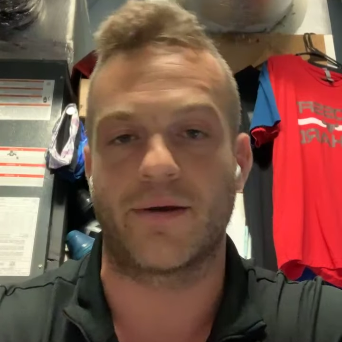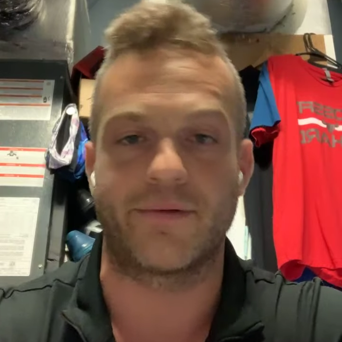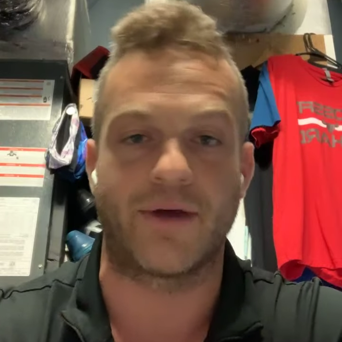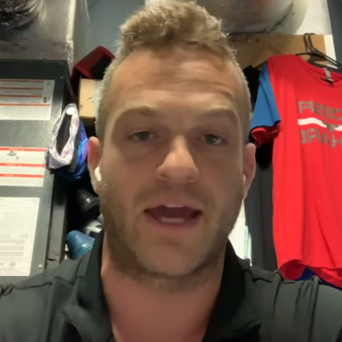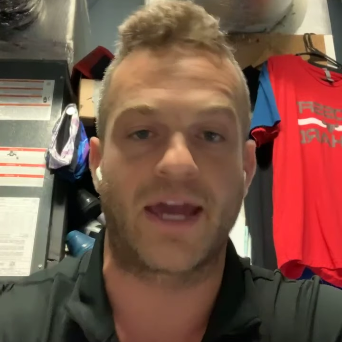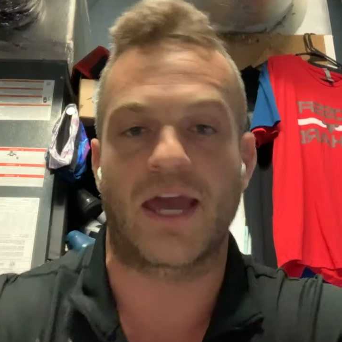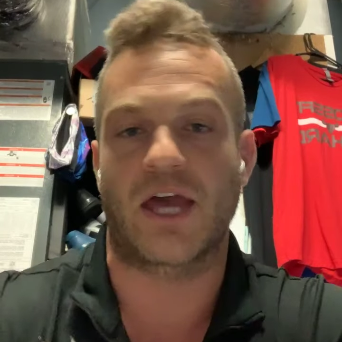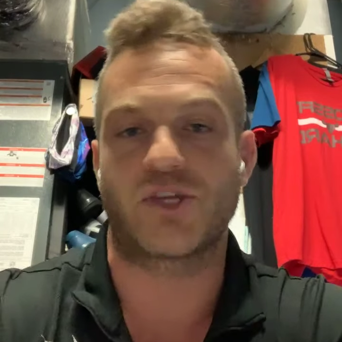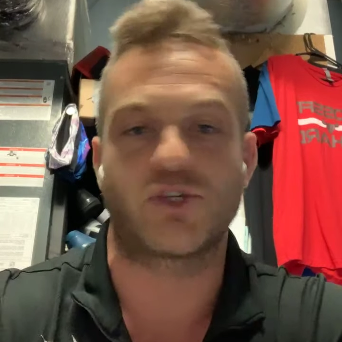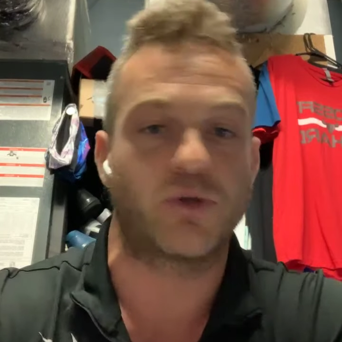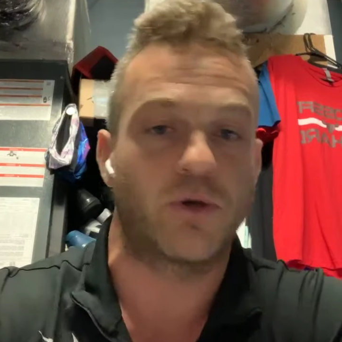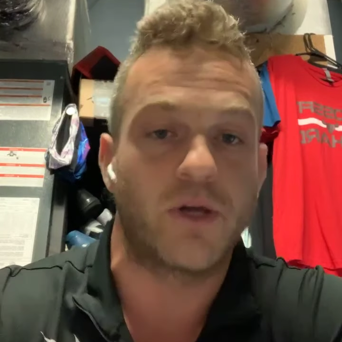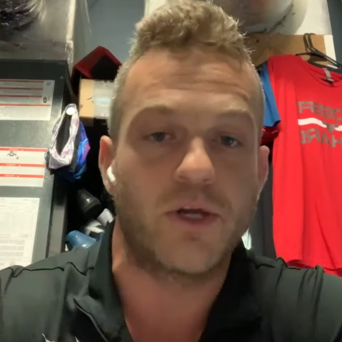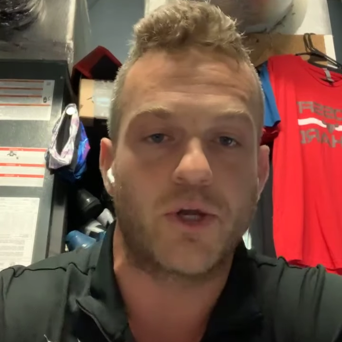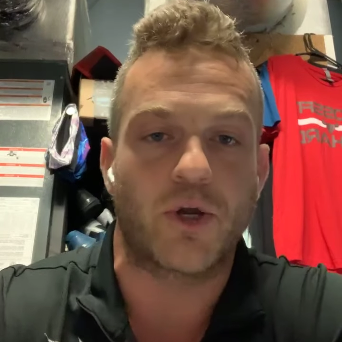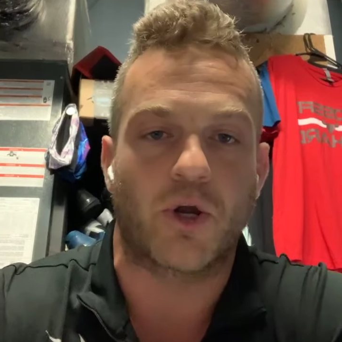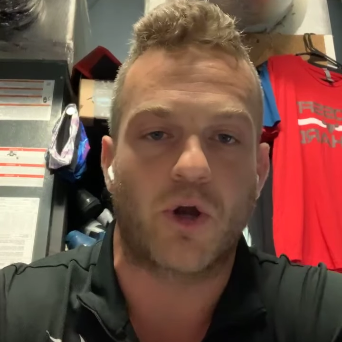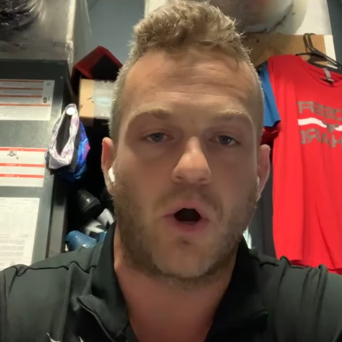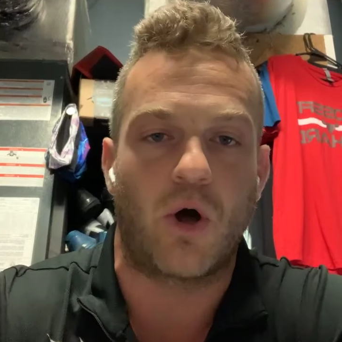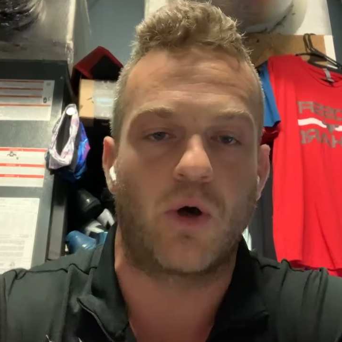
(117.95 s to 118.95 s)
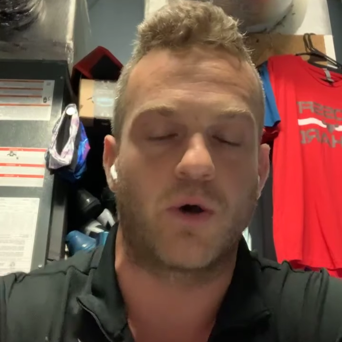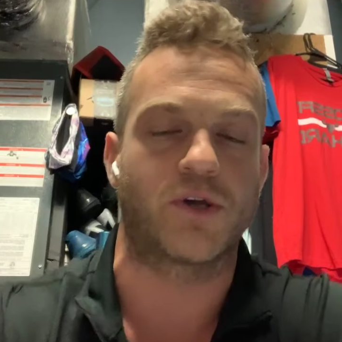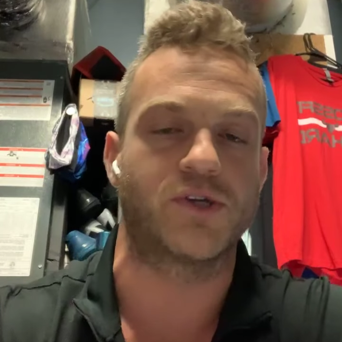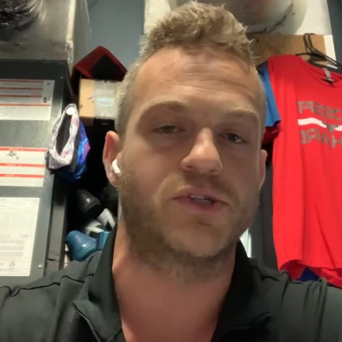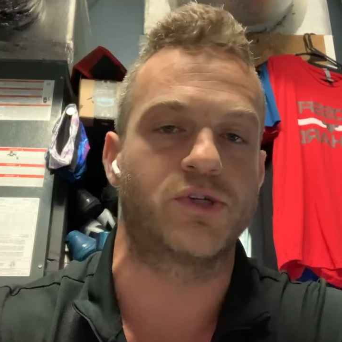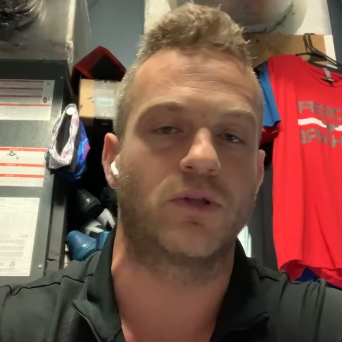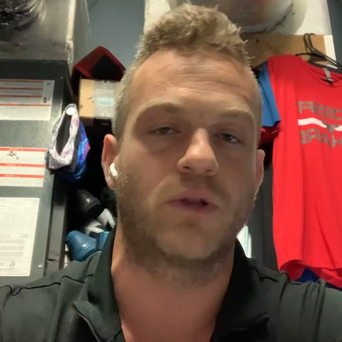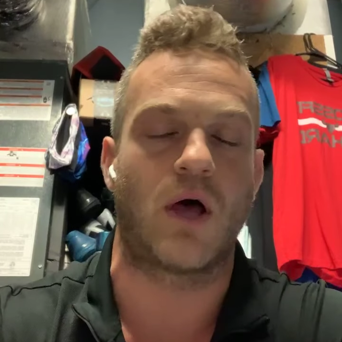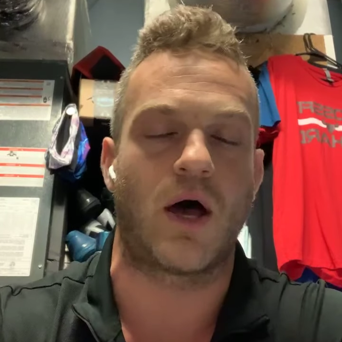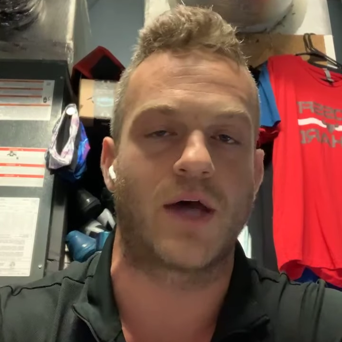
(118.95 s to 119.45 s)
I guess you hit your goal because
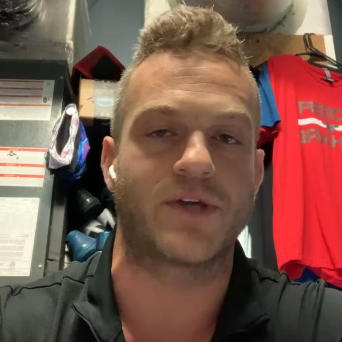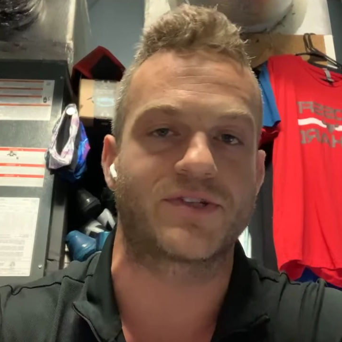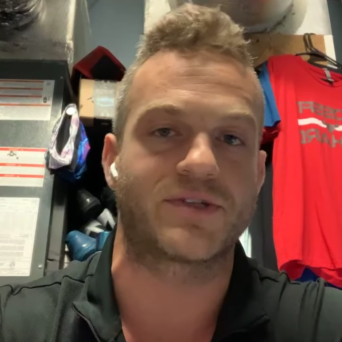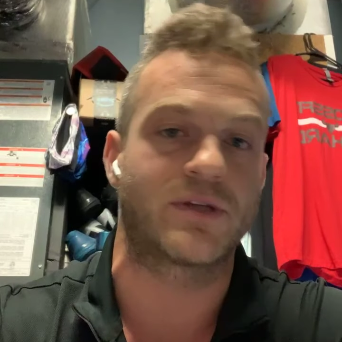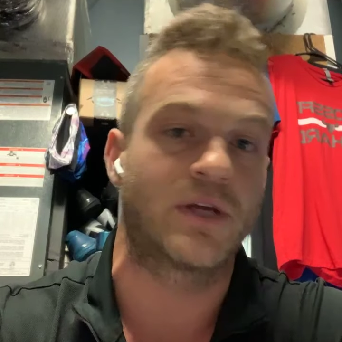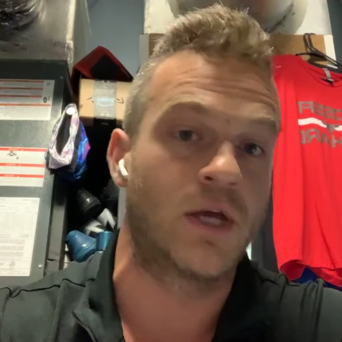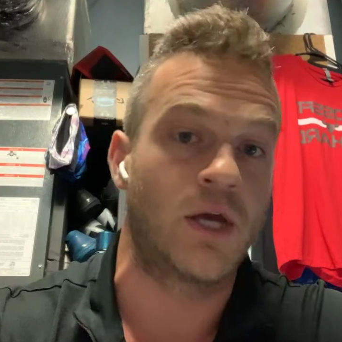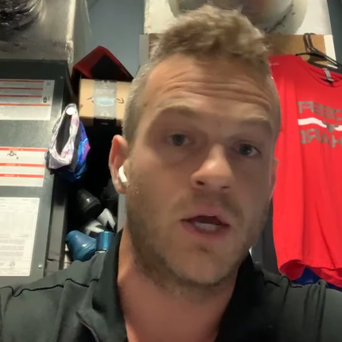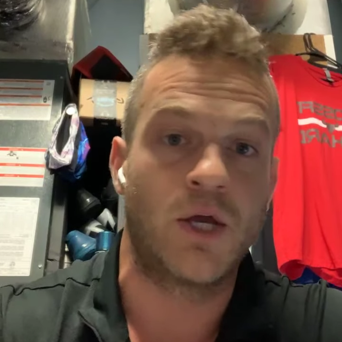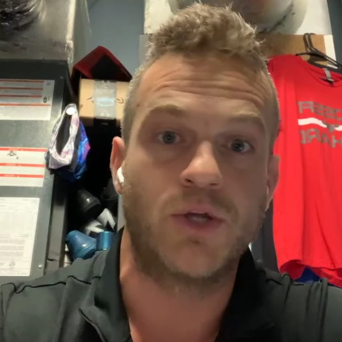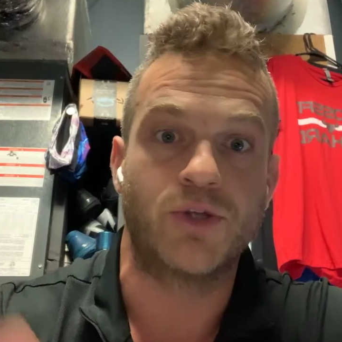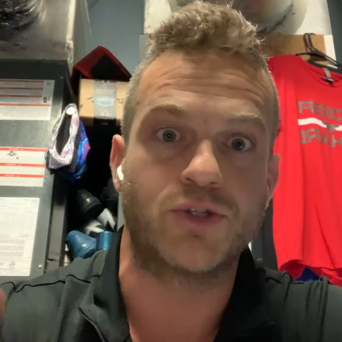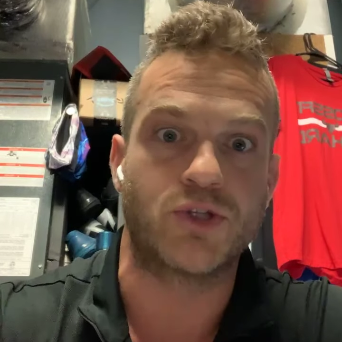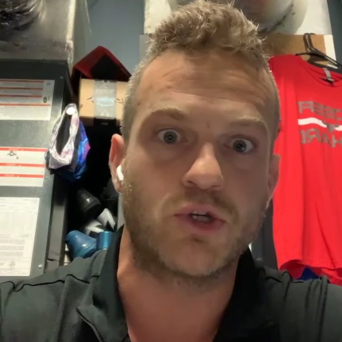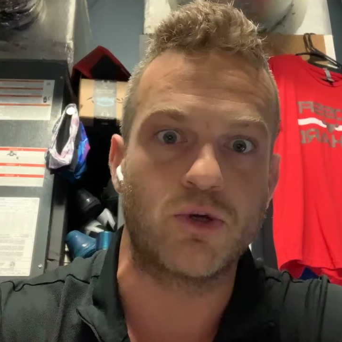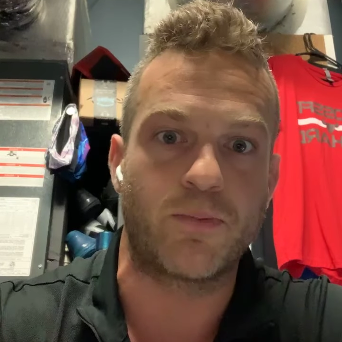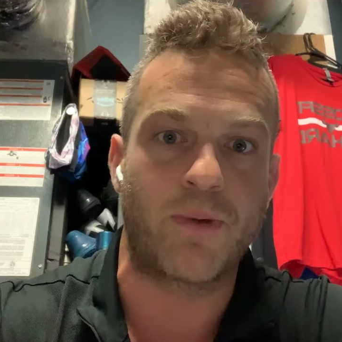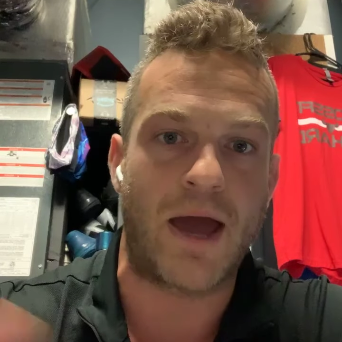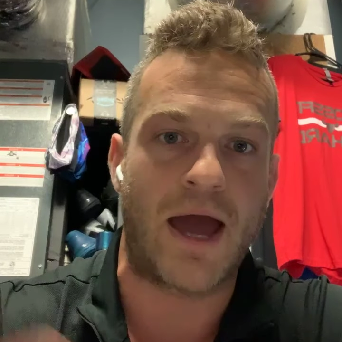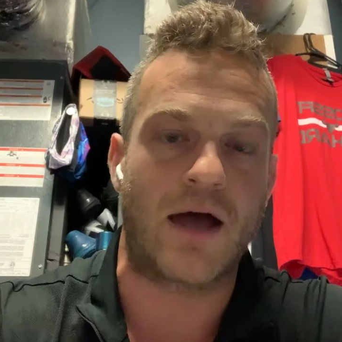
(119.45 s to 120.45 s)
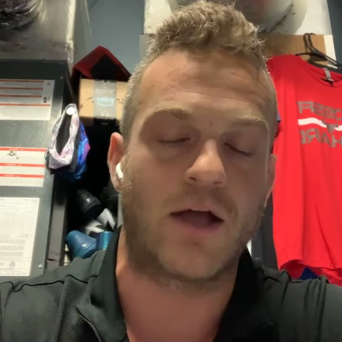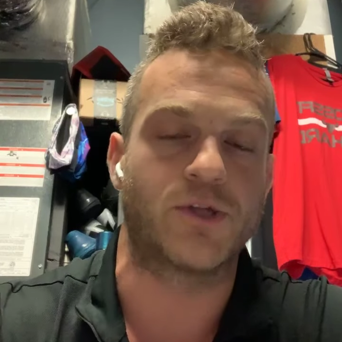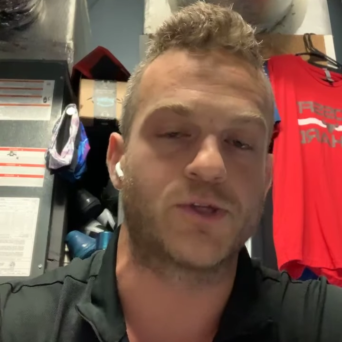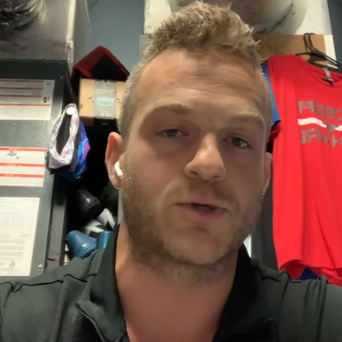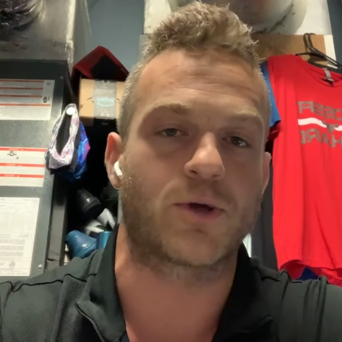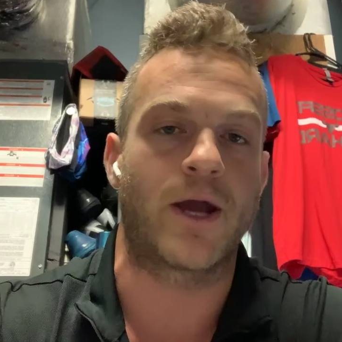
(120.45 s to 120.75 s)
you lost 2 pounds,